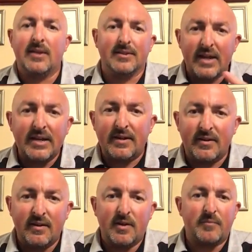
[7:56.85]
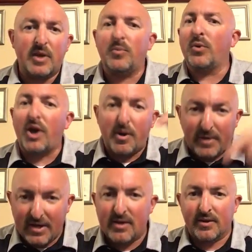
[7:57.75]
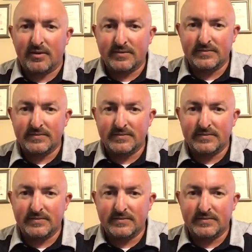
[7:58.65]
letting people come here.